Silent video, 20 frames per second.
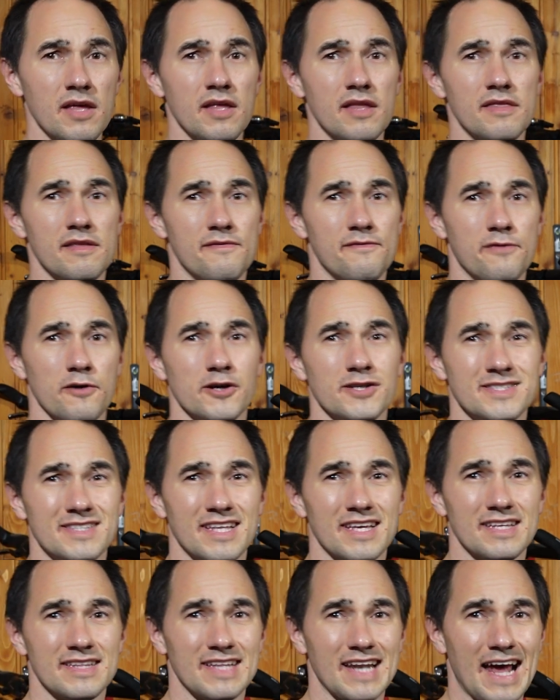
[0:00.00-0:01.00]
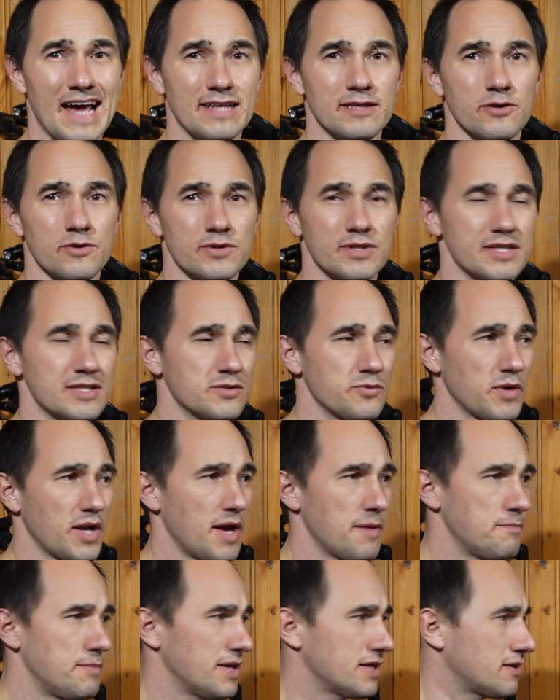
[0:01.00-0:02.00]
The first thing that I noticed when I
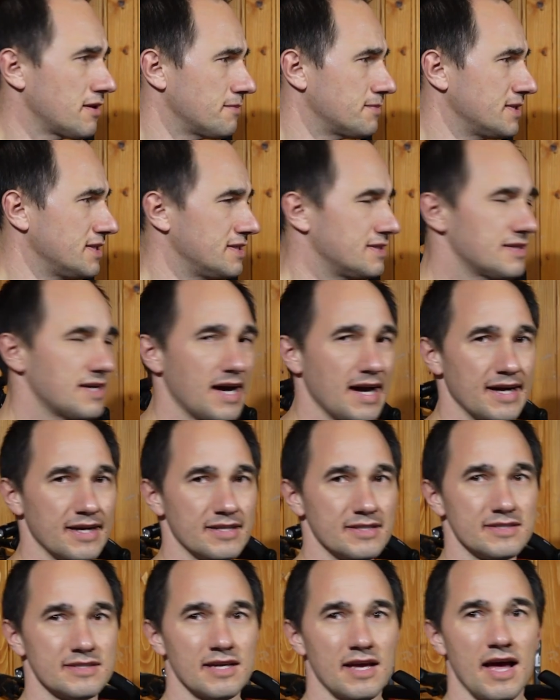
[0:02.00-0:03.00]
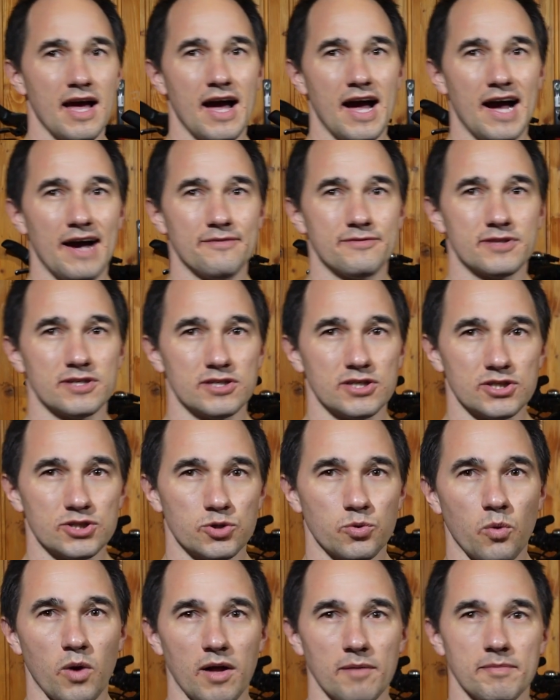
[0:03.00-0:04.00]
picked up these tires after the
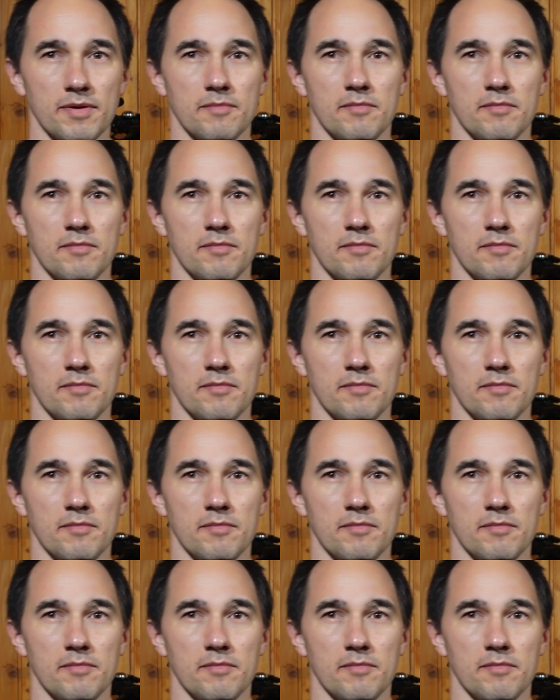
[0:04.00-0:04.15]
Schwalbe